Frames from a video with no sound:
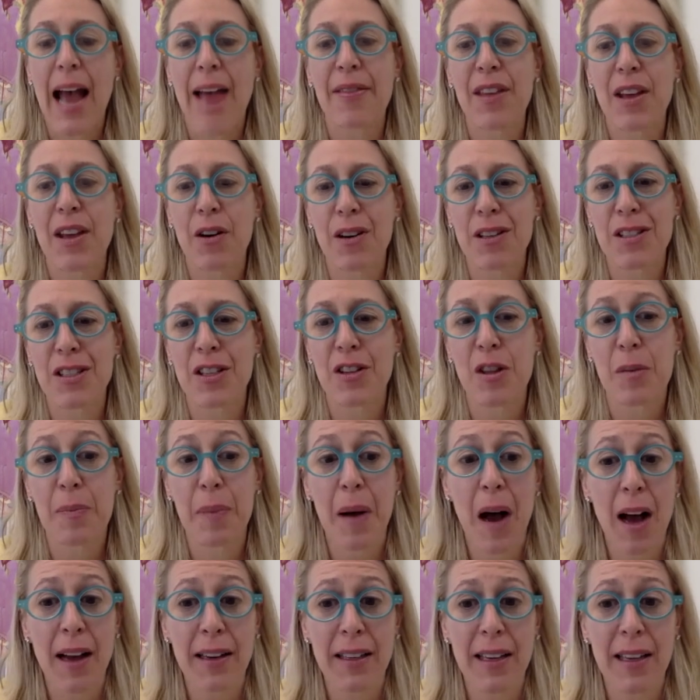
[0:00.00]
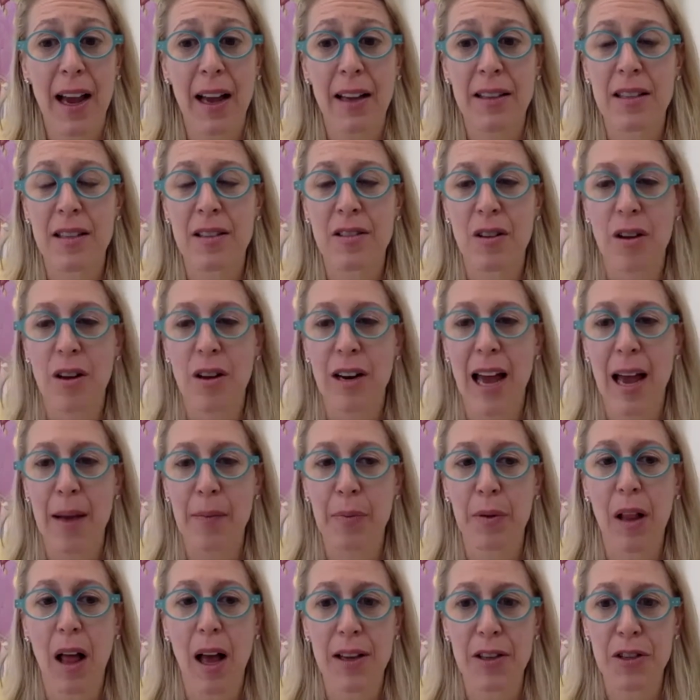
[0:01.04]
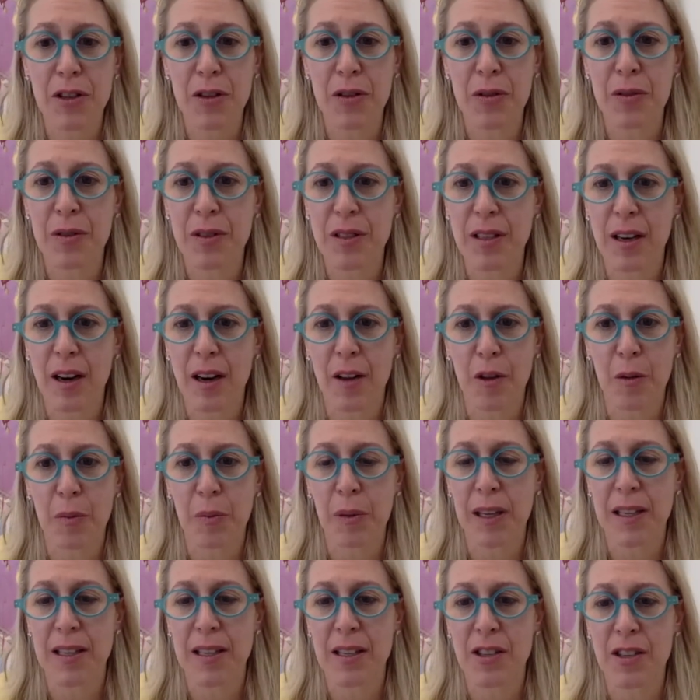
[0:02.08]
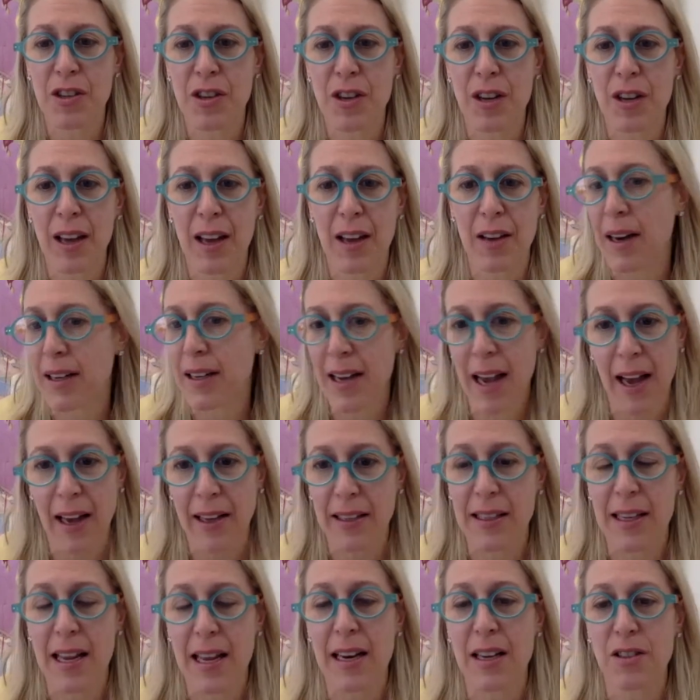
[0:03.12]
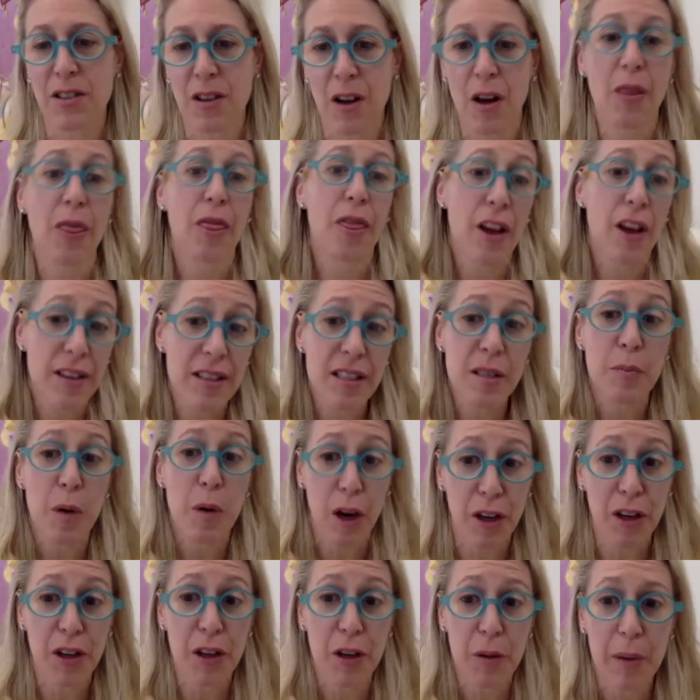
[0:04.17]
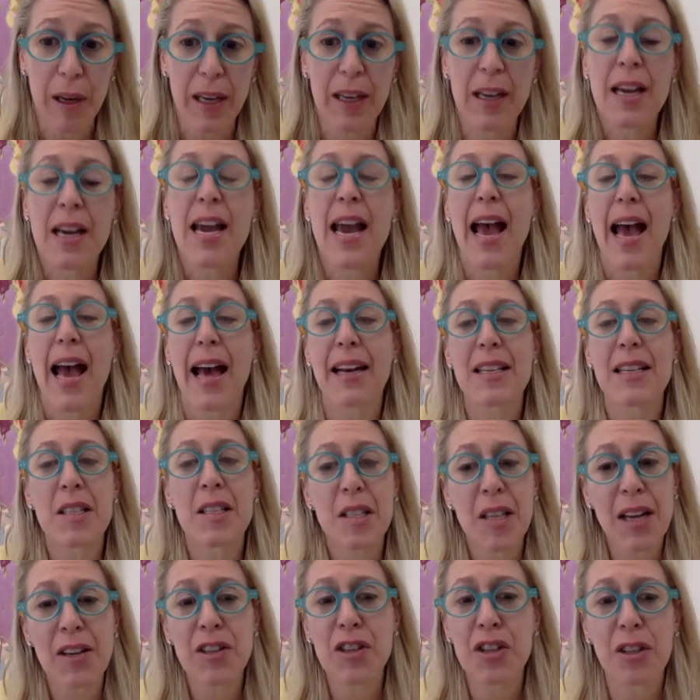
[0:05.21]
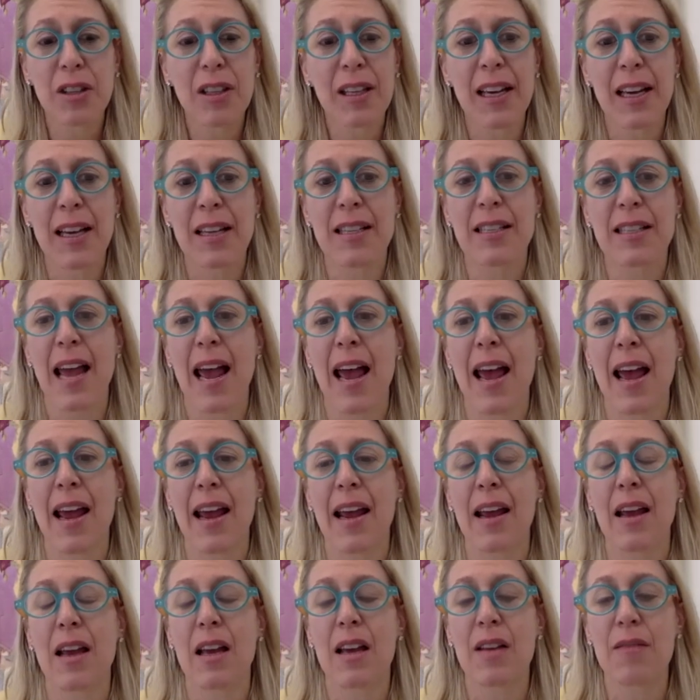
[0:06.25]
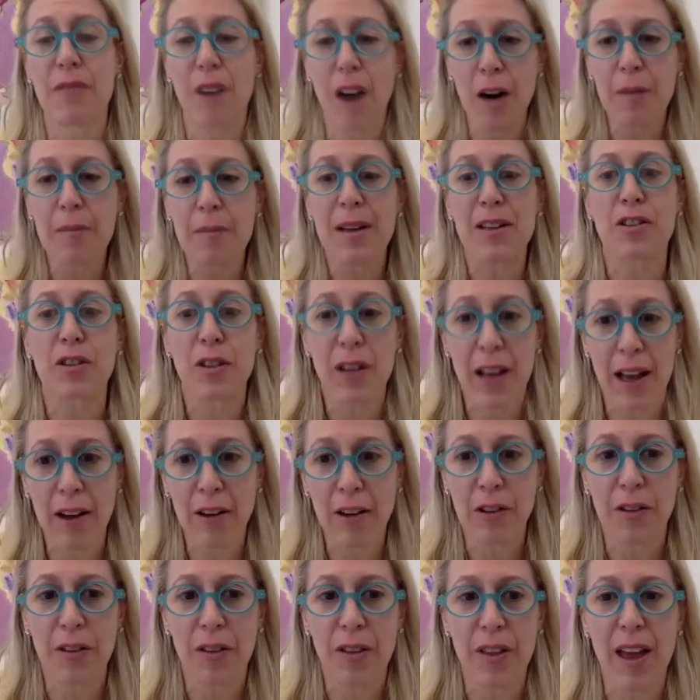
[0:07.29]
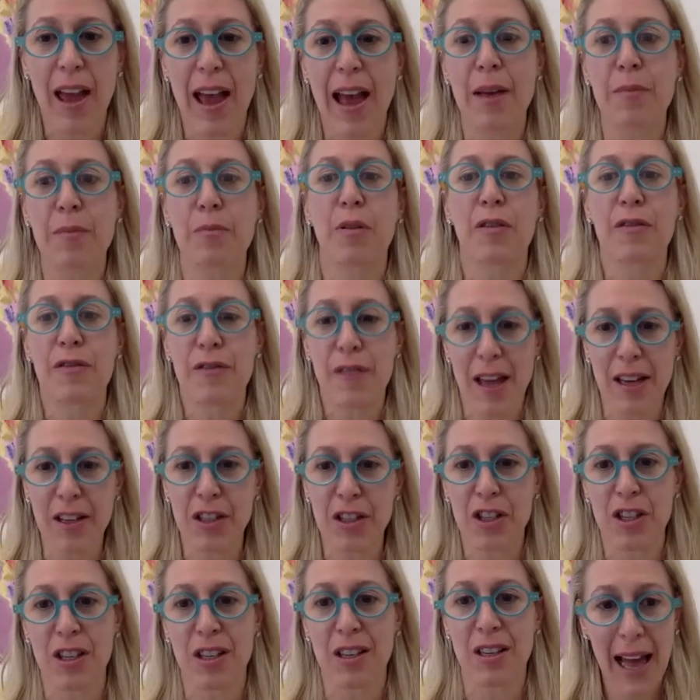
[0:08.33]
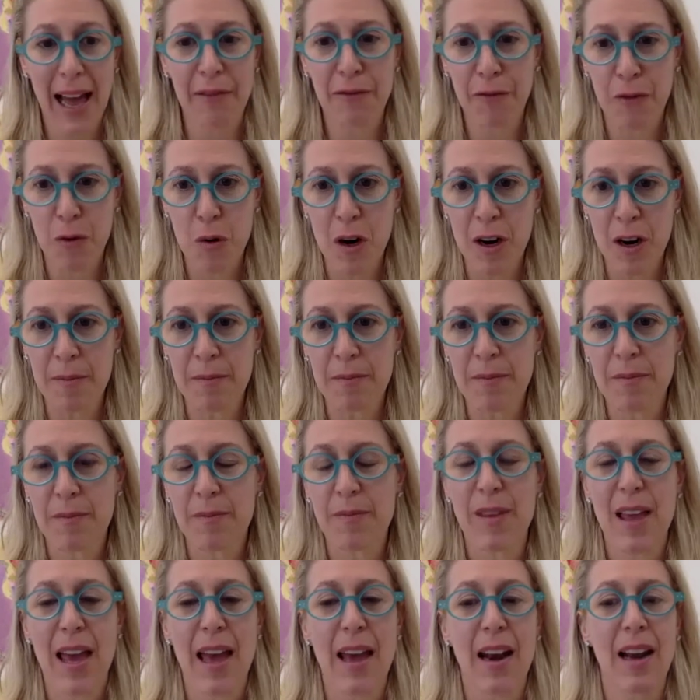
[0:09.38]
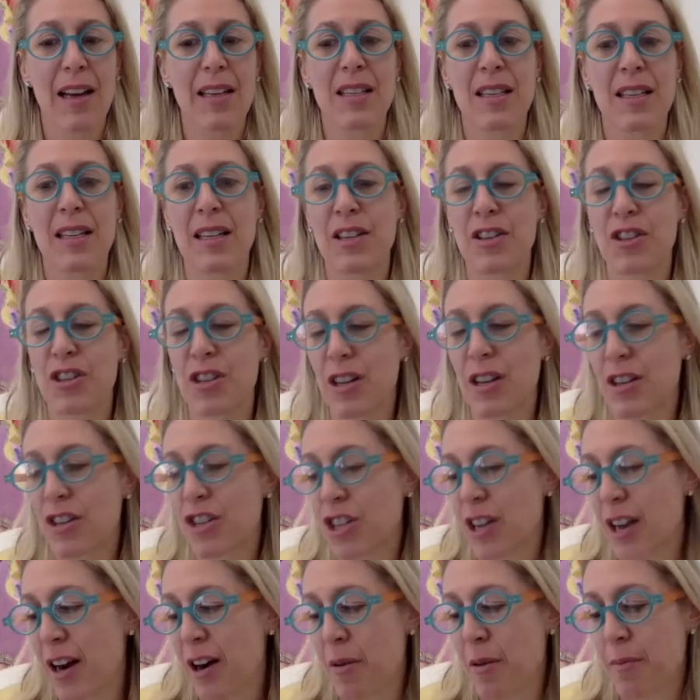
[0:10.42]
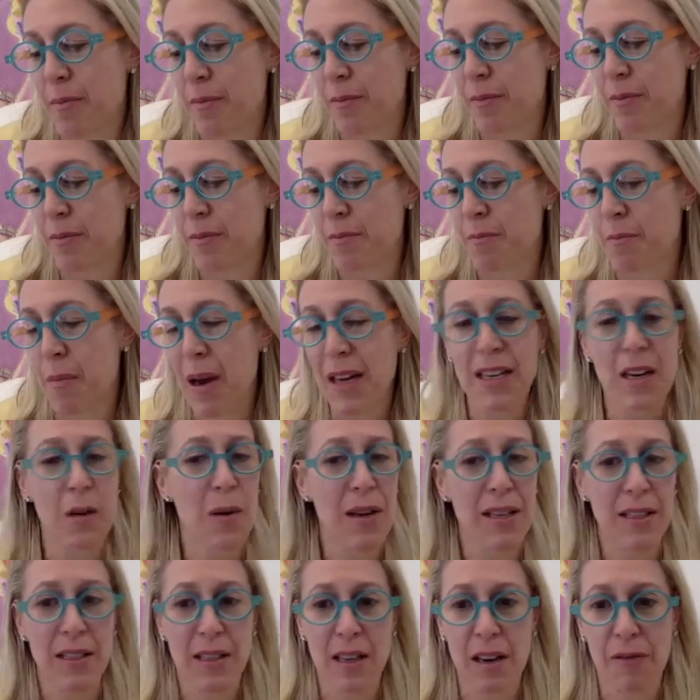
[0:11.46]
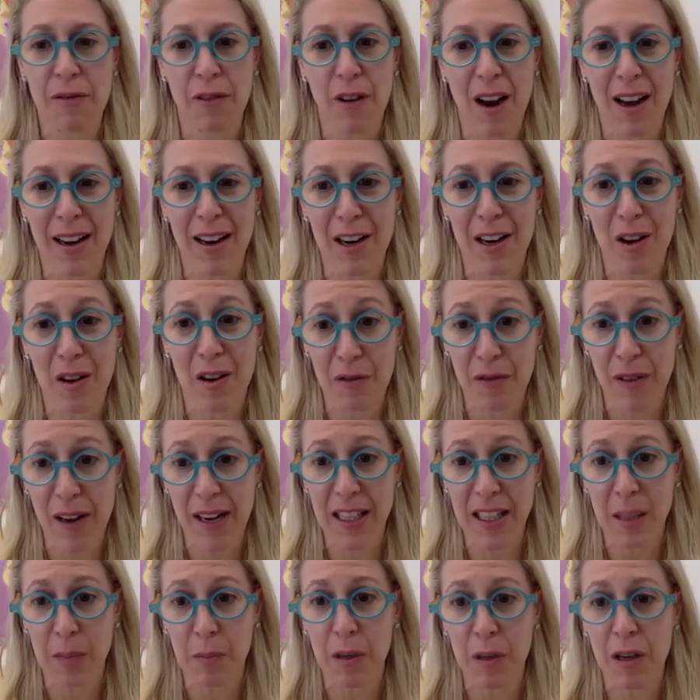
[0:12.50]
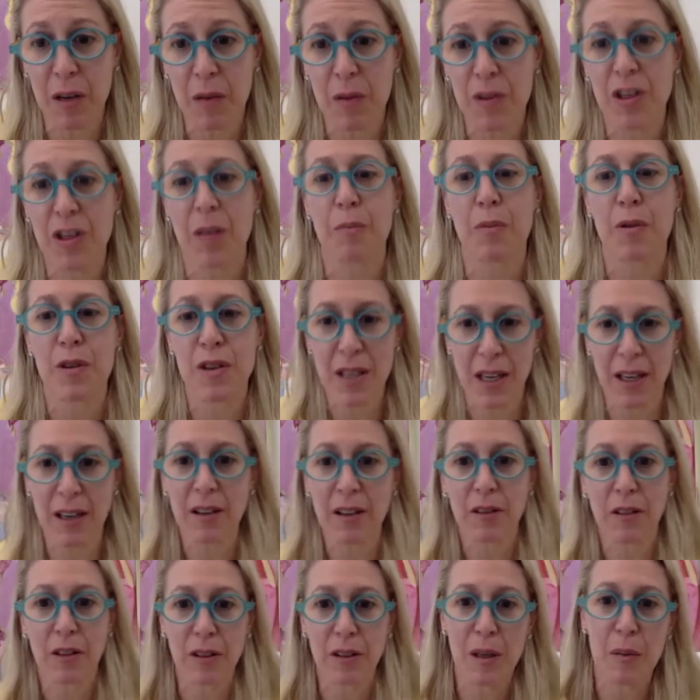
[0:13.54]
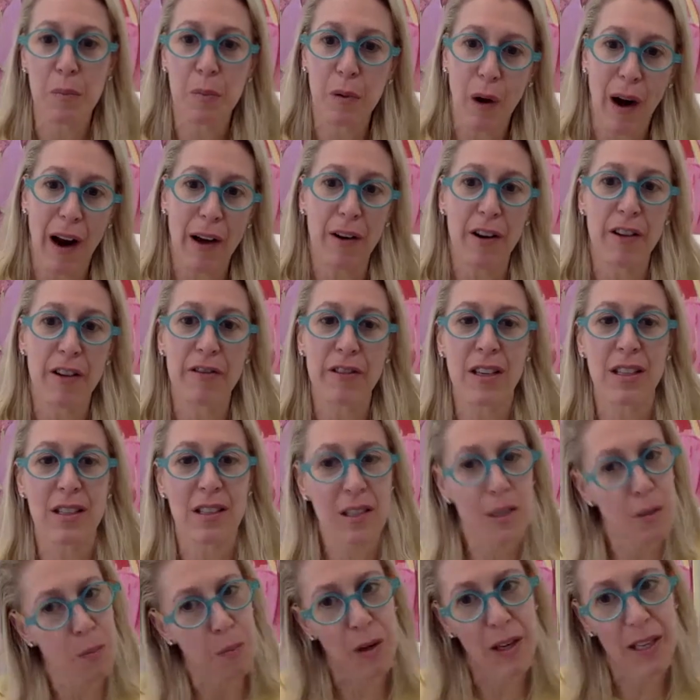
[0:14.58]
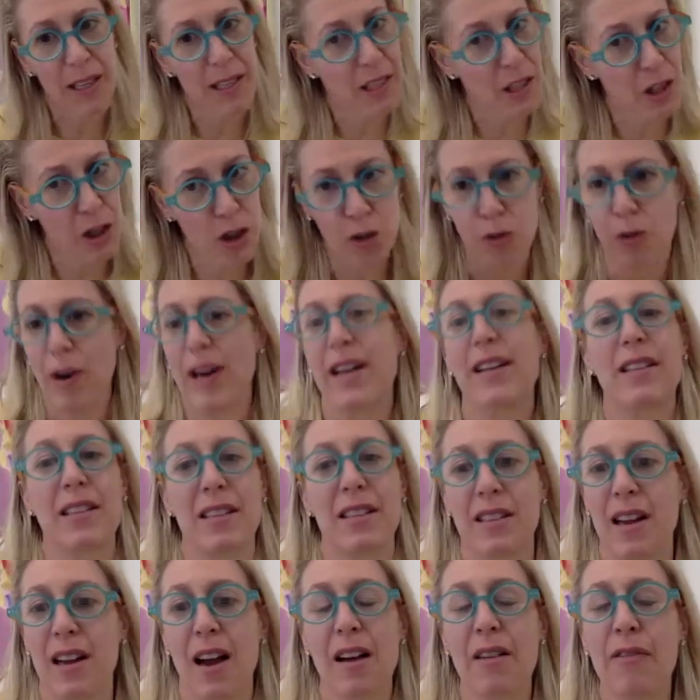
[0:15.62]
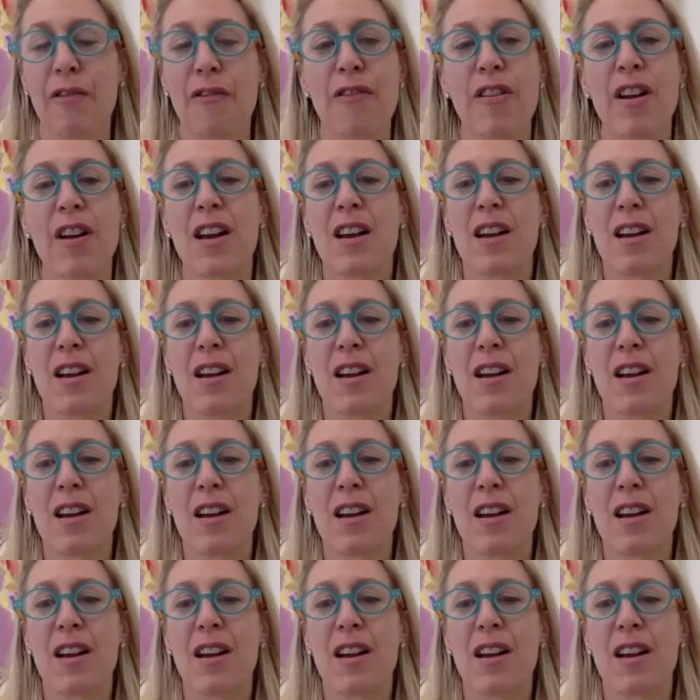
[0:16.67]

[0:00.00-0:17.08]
And then also the podcast is on Apple iTunes and other places you can podcast, and it's called The Smart Human. And essentially it's a environmental health and prevention platform. And I teach and share Monday, Wednesday, Friday on Facebook, which I'm particularly proud of because it's pretty straight stuff.